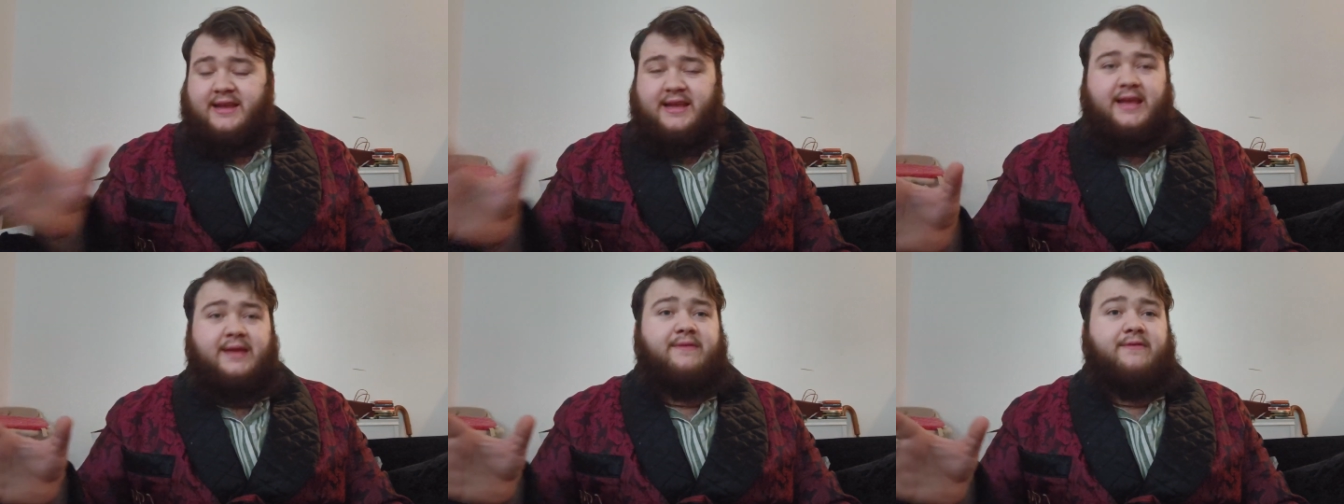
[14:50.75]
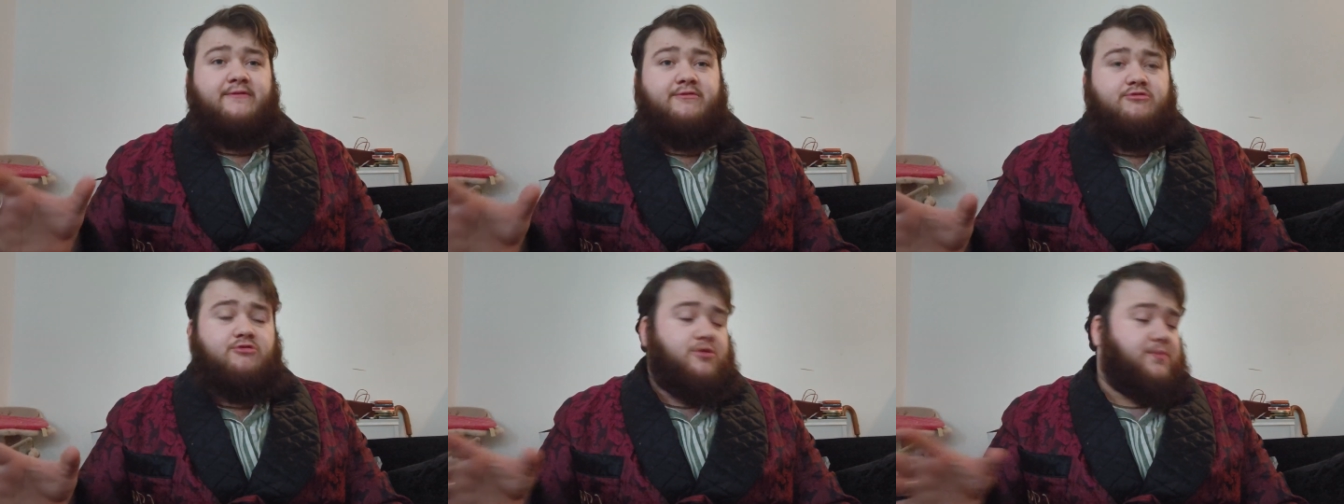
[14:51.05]

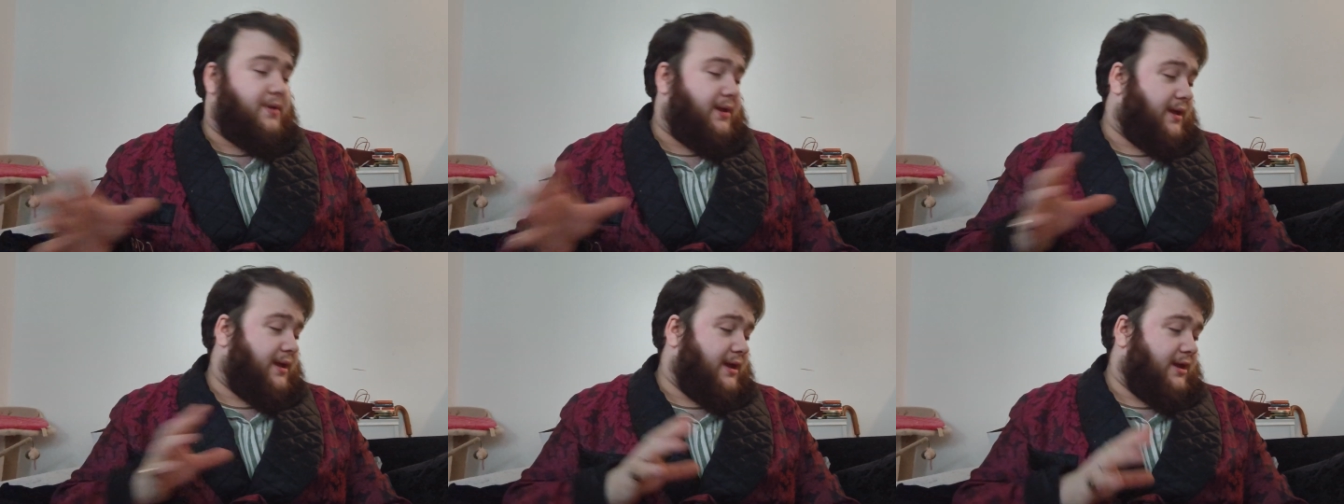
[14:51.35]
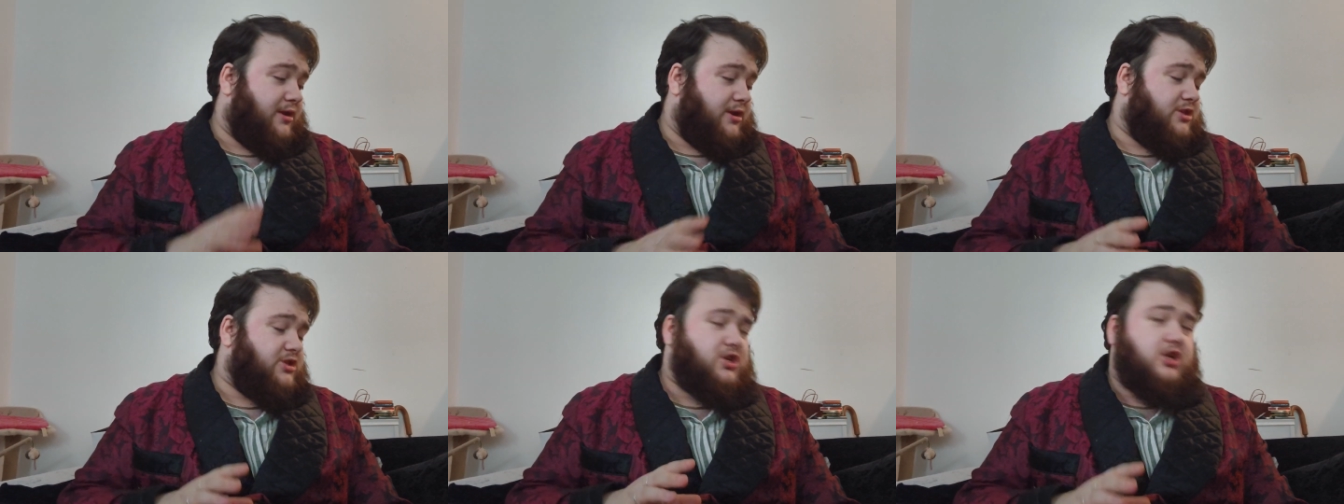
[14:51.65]
Even for a
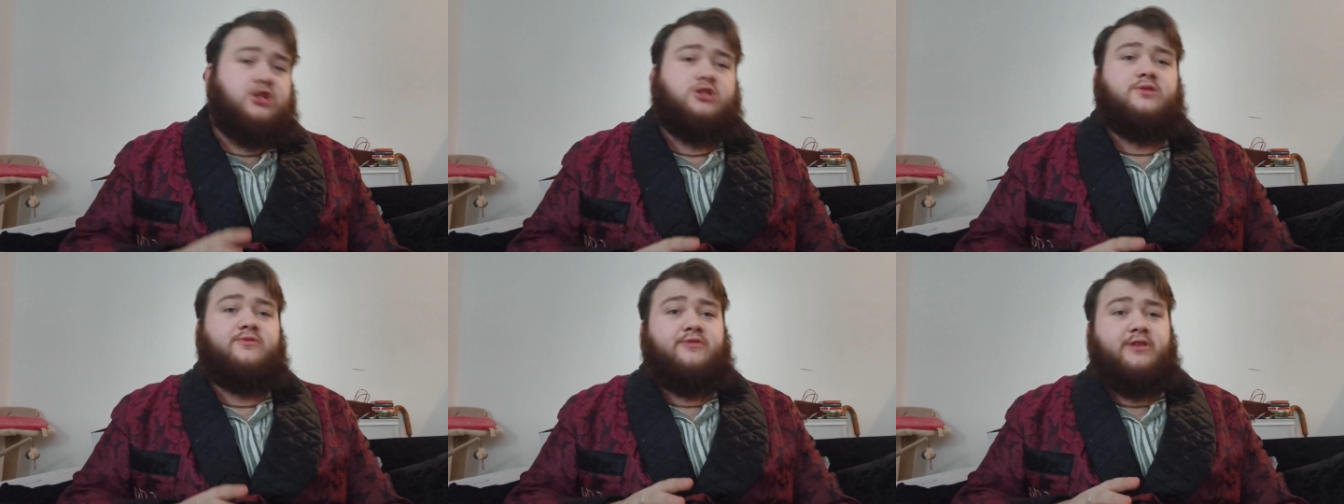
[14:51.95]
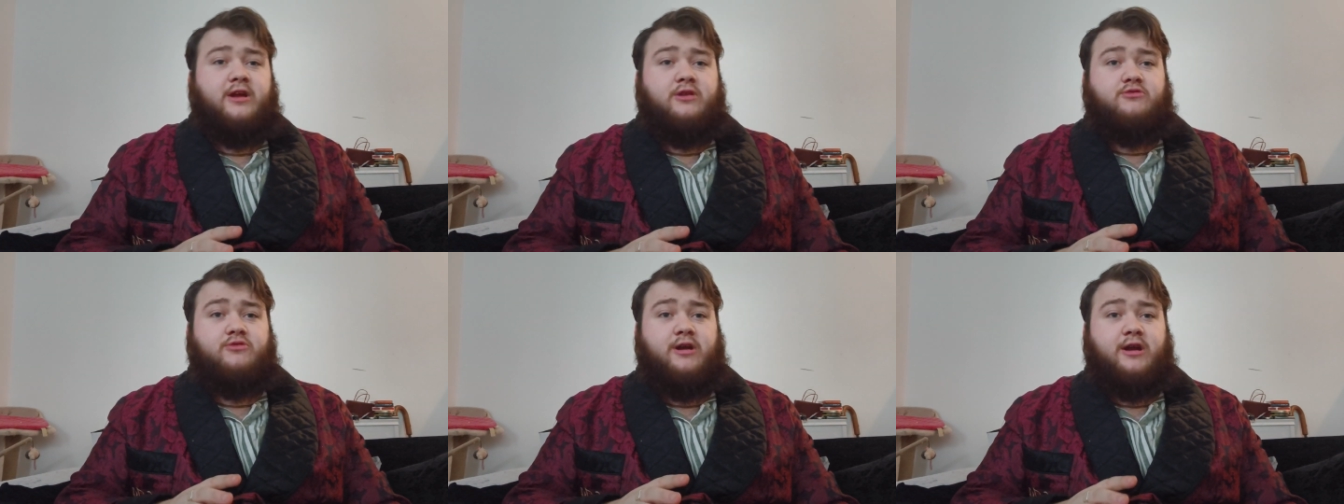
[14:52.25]
beginner, it's not
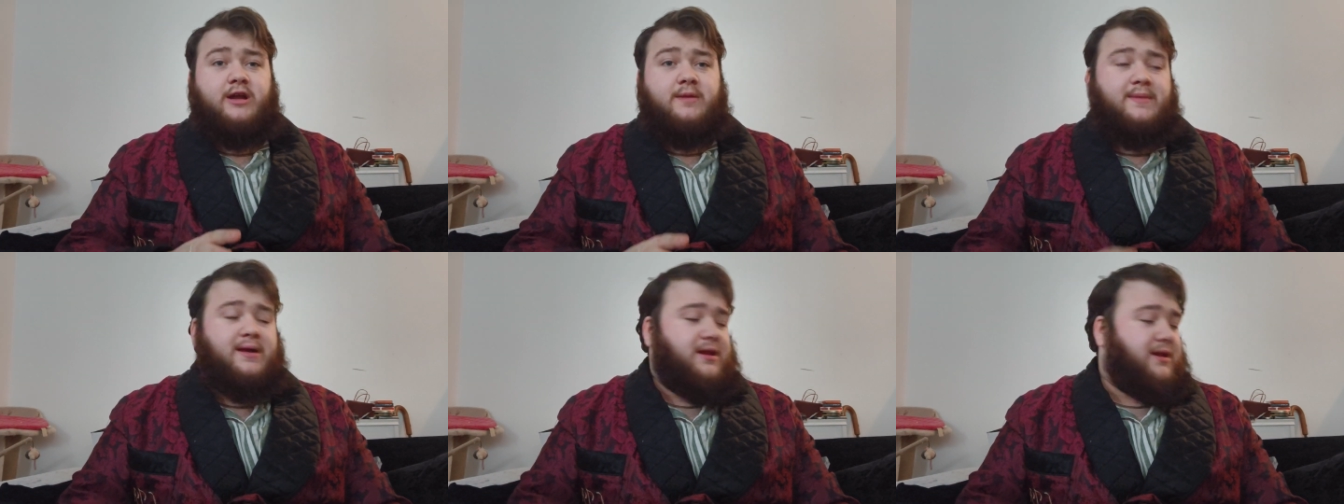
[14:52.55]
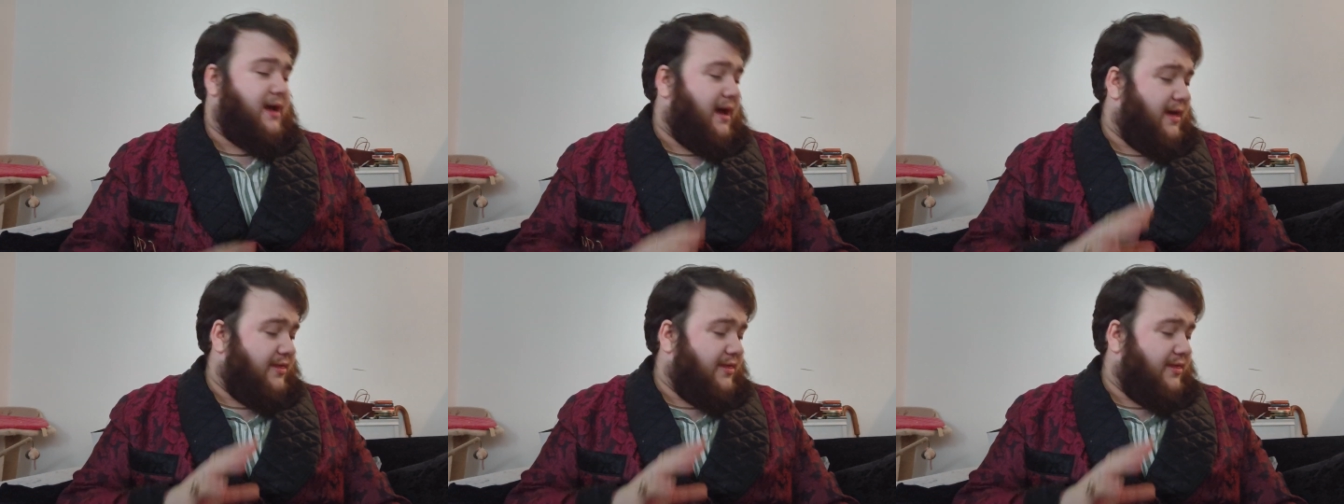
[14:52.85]
something I'd recommend.